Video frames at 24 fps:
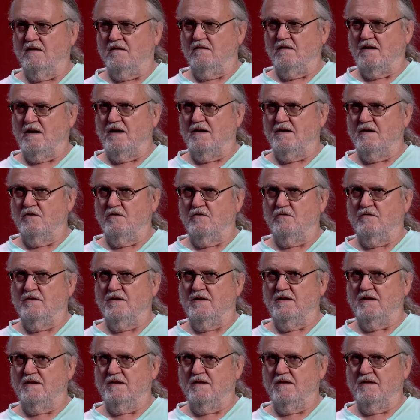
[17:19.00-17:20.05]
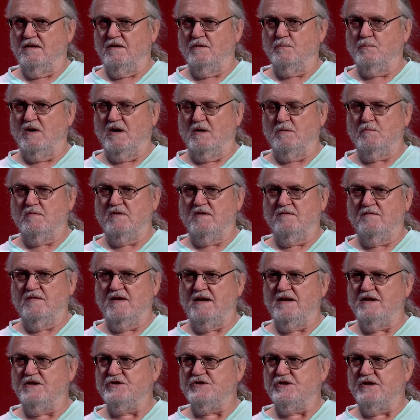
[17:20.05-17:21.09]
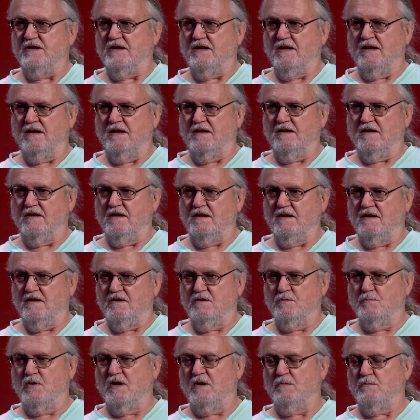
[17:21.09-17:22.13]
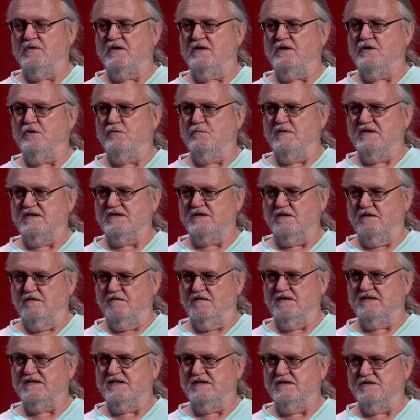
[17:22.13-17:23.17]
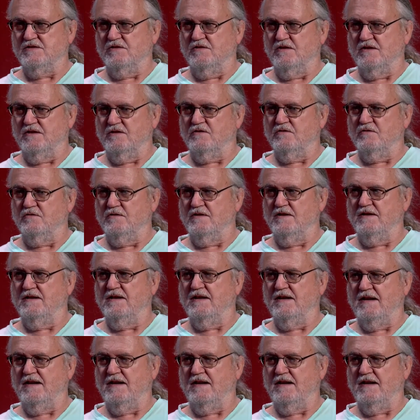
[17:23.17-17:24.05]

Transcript: Yeah, I know that the Department of Aging and the Department of Human Services are included